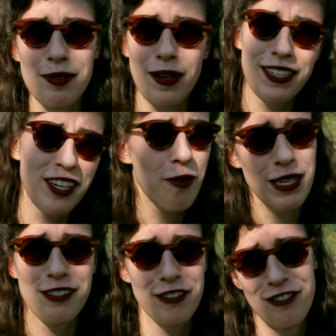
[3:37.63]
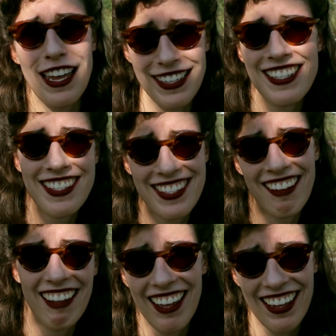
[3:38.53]
by going to Venice
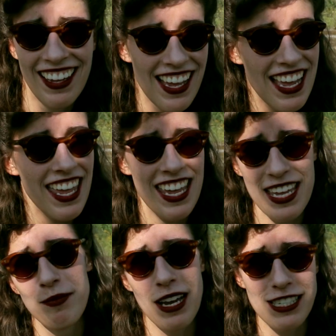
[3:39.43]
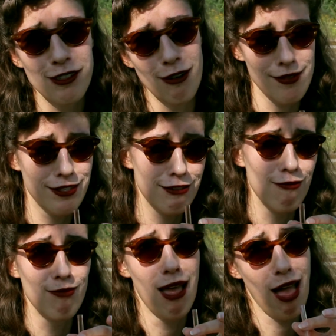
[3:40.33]
in my new costume.